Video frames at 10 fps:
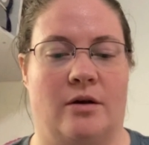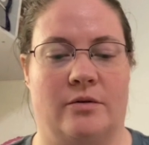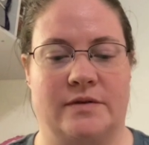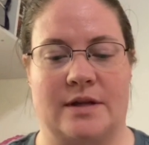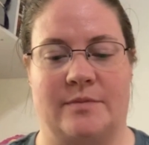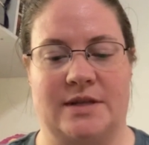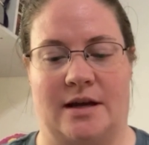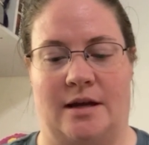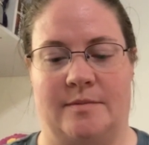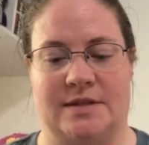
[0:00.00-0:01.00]

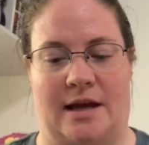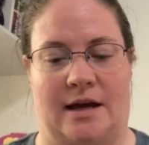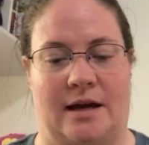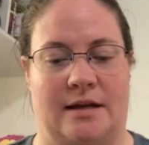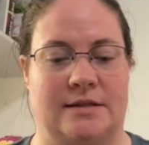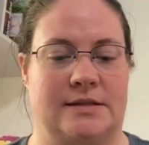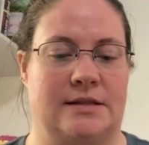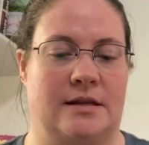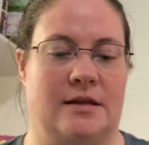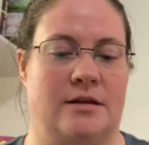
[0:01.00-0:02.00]
Sometimes
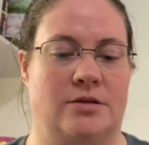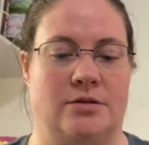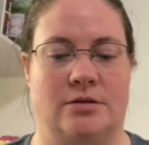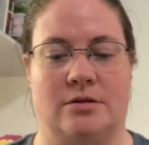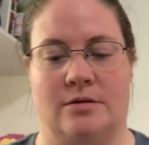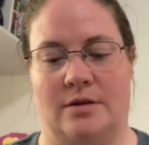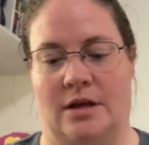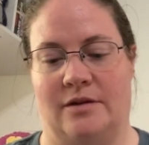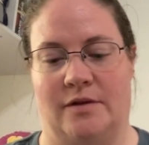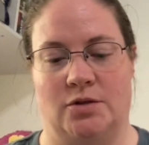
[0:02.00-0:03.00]
as
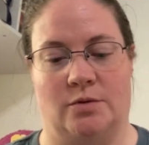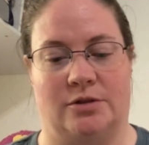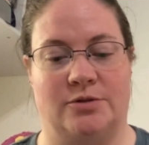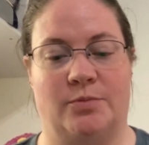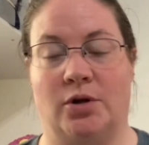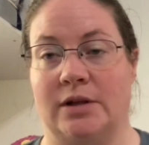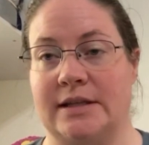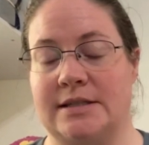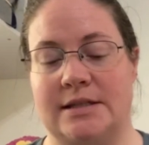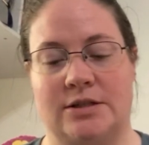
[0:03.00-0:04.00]
individuals pull
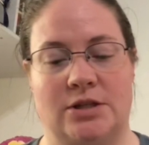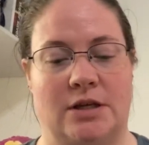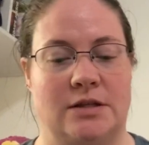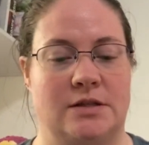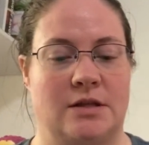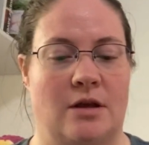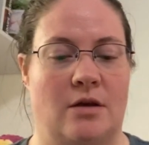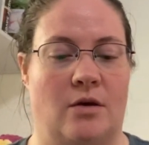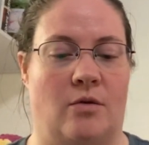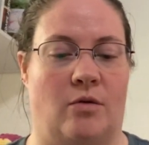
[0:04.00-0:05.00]
at stitches
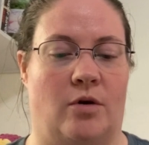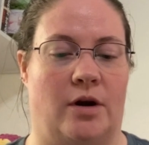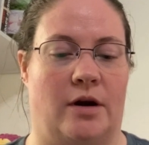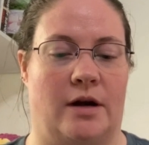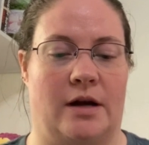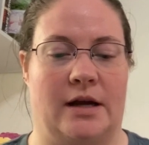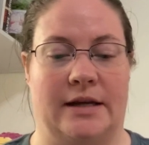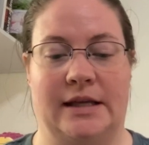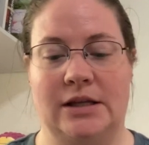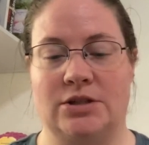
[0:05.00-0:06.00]
or a
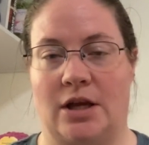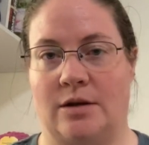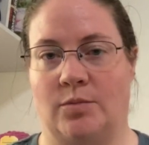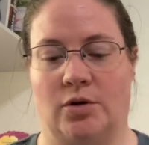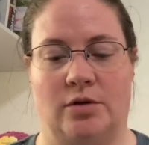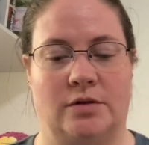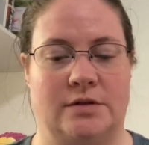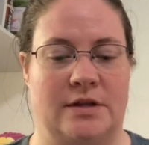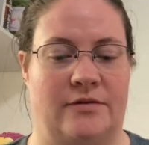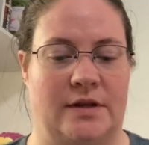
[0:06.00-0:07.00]
keychain
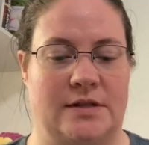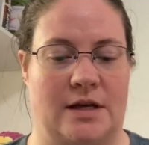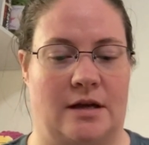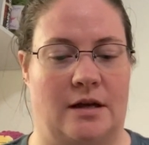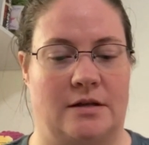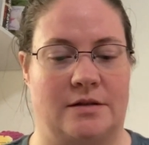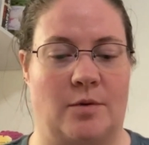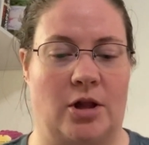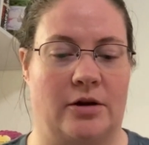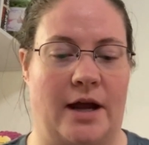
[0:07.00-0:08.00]
pulls, if it's a
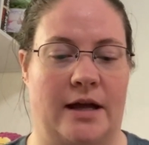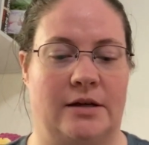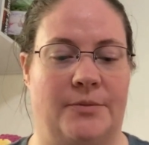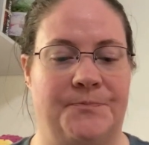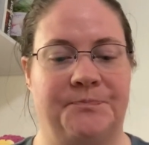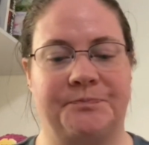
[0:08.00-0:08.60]
smaller item,